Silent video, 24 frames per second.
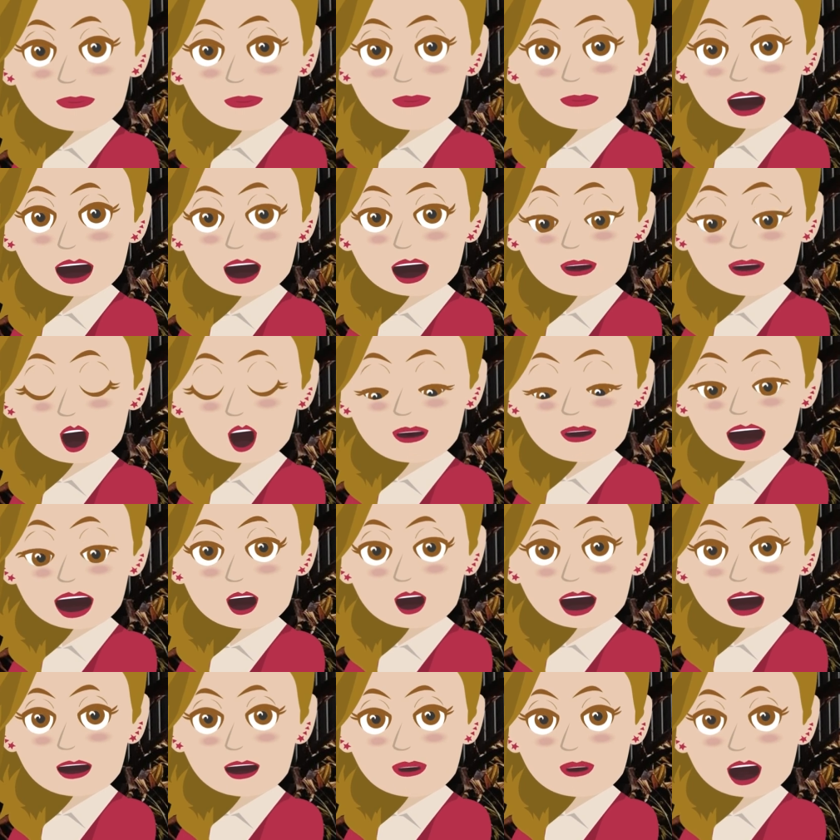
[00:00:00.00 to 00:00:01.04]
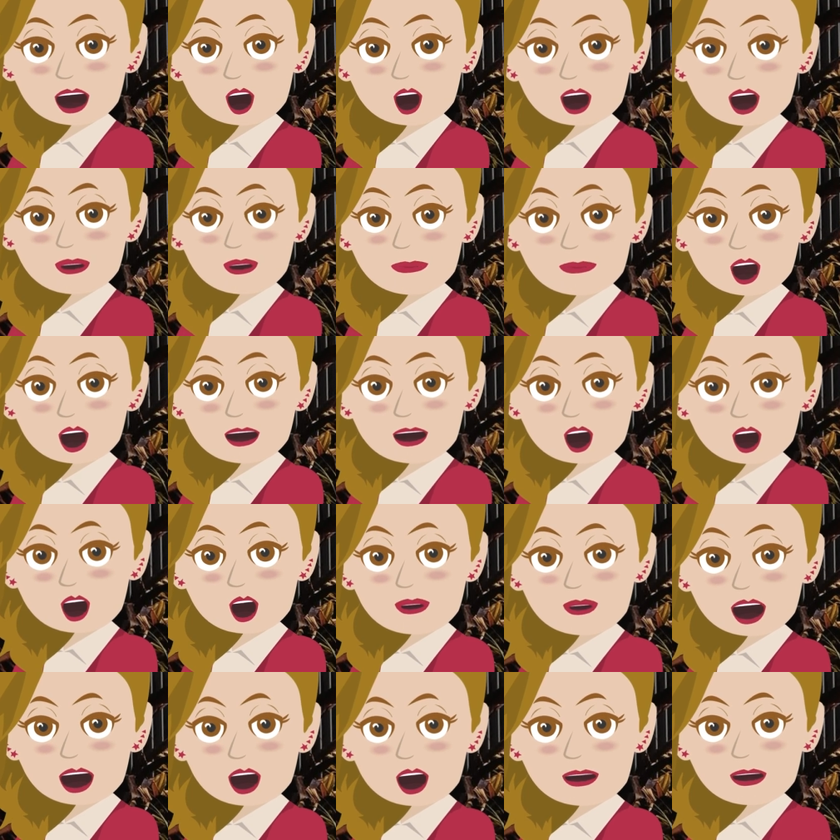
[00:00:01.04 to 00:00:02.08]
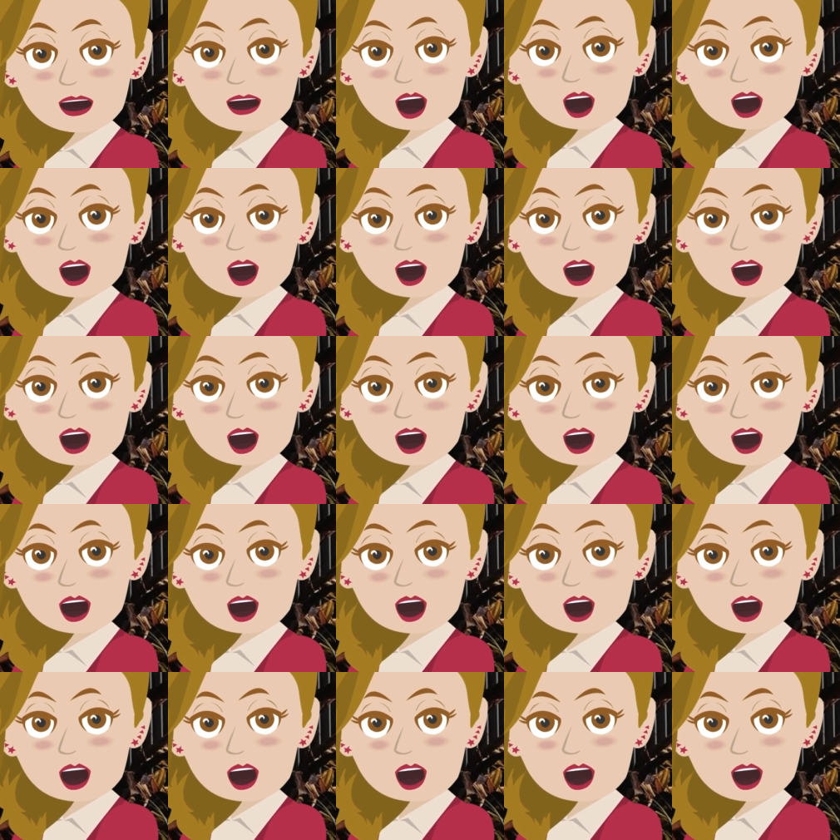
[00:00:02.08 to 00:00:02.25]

And you can see the astonishment on the faces